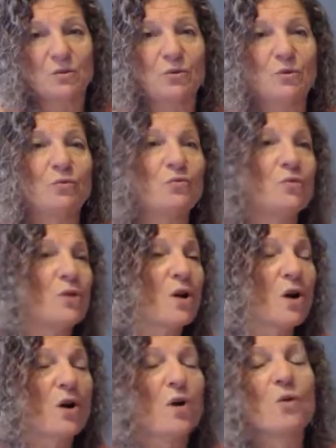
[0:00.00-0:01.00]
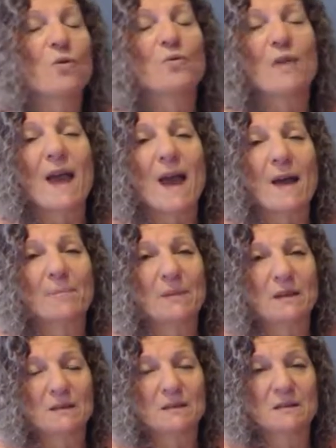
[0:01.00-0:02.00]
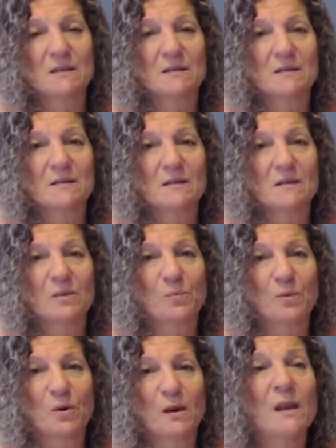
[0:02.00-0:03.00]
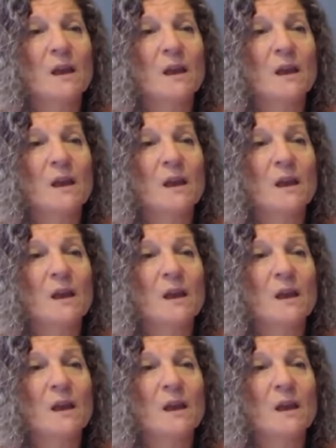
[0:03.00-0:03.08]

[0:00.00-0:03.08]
You know the happiness this is going to bring.